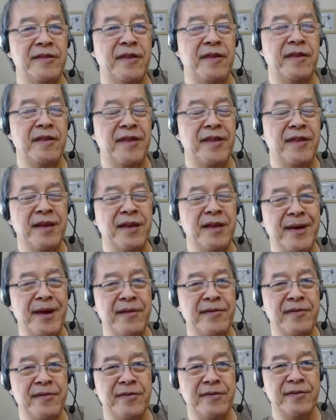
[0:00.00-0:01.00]
about
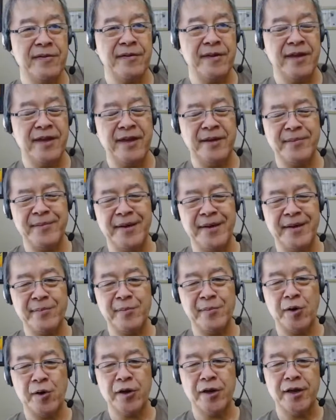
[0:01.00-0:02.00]
inbound
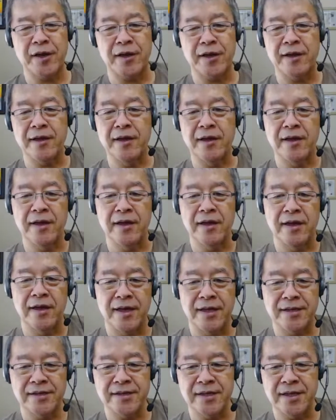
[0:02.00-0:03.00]
marketing is
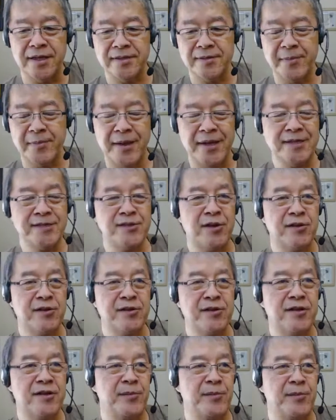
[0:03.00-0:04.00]
it's based on
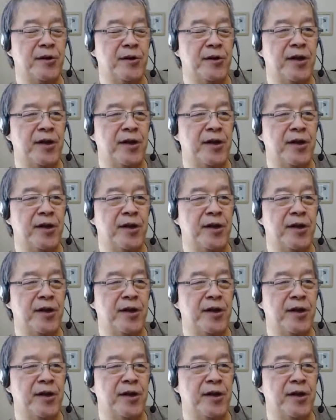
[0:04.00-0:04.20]
community.